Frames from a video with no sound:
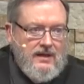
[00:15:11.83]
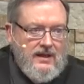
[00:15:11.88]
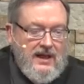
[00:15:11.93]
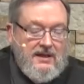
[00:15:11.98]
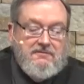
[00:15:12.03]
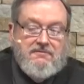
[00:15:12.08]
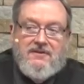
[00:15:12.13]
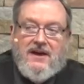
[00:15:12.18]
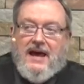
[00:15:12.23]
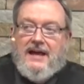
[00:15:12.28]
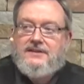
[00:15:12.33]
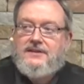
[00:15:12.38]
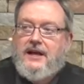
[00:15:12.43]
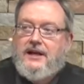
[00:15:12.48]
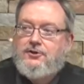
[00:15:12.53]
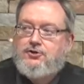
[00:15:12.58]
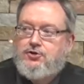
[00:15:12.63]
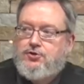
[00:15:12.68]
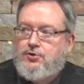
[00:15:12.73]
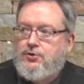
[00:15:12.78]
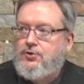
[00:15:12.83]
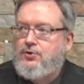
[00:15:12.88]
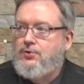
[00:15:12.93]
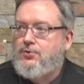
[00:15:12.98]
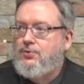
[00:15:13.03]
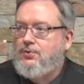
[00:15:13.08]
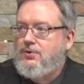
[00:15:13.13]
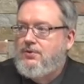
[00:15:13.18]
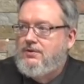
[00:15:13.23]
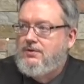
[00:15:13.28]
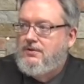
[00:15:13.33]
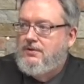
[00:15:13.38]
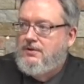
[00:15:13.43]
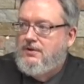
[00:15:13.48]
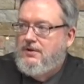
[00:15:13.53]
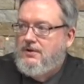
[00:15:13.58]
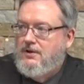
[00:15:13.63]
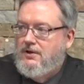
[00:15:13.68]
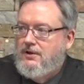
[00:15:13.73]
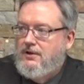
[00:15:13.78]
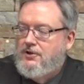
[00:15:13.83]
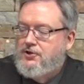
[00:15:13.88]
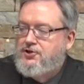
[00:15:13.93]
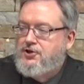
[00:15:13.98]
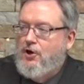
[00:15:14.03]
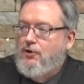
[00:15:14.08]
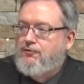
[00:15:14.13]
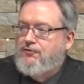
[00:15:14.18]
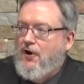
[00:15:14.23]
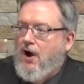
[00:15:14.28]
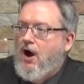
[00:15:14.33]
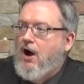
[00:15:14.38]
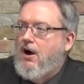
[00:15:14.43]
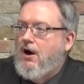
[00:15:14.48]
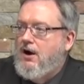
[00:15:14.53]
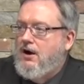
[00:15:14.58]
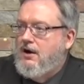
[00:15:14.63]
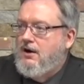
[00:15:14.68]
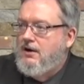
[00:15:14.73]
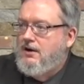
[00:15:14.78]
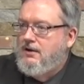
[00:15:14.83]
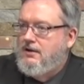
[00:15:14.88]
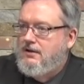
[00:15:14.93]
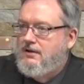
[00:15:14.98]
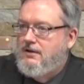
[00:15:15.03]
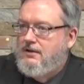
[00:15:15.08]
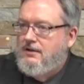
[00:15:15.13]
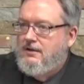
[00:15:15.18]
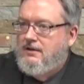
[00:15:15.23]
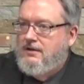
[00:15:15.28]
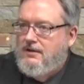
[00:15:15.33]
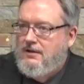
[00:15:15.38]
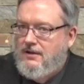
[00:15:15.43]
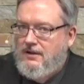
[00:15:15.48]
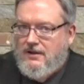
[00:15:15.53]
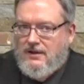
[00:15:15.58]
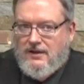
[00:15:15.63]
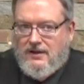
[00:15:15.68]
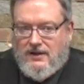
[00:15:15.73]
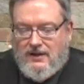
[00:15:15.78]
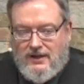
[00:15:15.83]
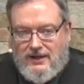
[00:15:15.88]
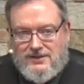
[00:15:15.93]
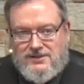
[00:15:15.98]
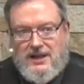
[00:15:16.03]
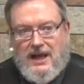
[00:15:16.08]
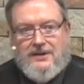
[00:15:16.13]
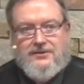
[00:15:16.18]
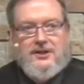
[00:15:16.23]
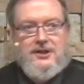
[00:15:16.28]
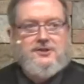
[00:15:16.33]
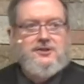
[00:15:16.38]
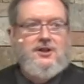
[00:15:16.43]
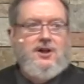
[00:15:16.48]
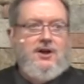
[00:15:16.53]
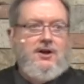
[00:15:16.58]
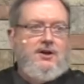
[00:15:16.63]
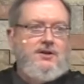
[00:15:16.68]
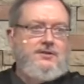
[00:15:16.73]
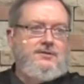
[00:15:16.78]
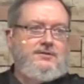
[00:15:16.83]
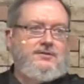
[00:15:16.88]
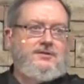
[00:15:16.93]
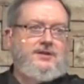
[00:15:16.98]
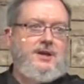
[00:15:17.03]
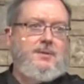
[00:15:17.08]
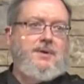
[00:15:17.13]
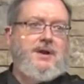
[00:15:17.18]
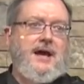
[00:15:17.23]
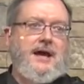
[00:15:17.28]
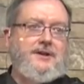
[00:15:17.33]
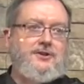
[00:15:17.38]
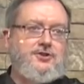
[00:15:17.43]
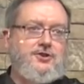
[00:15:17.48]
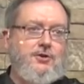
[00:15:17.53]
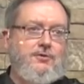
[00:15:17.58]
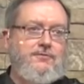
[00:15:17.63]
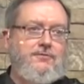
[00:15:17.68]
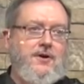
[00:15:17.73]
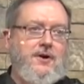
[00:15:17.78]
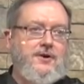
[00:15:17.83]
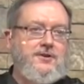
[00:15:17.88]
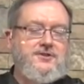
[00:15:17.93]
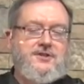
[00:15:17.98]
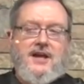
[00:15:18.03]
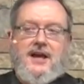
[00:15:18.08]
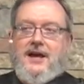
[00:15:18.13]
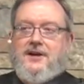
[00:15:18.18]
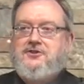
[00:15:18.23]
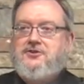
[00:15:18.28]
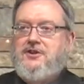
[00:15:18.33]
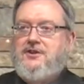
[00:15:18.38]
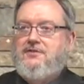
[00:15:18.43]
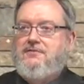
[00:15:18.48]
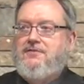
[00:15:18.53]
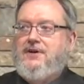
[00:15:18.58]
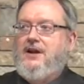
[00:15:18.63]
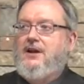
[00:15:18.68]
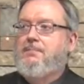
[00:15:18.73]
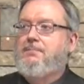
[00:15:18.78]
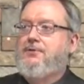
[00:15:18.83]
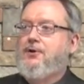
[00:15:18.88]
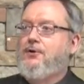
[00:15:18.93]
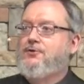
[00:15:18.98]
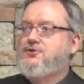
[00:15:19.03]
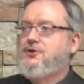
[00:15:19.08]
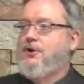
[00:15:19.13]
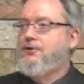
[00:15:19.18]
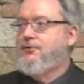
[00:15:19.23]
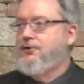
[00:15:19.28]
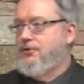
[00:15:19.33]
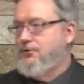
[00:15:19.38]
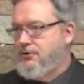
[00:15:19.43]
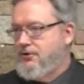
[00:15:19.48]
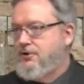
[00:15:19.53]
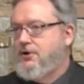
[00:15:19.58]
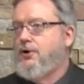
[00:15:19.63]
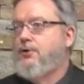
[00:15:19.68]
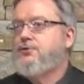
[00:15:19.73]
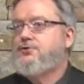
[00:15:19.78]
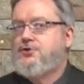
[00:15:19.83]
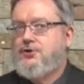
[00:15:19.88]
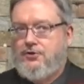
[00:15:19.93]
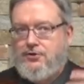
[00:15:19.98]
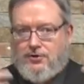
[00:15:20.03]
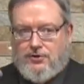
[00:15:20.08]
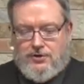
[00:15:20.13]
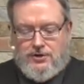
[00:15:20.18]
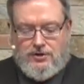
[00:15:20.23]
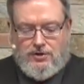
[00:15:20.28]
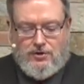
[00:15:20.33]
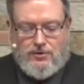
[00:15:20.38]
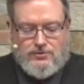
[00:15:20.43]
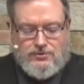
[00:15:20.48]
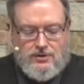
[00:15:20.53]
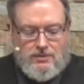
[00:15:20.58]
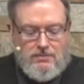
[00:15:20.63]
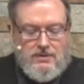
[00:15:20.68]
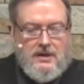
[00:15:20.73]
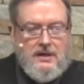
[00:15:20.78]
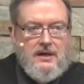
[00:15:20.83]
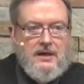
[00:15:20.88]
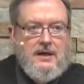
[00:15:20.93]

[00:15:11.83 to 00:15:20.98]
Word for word: In fact, a true shofar is not these long Yemenite shofars. They actually developed those, although they're kosher and you can use them.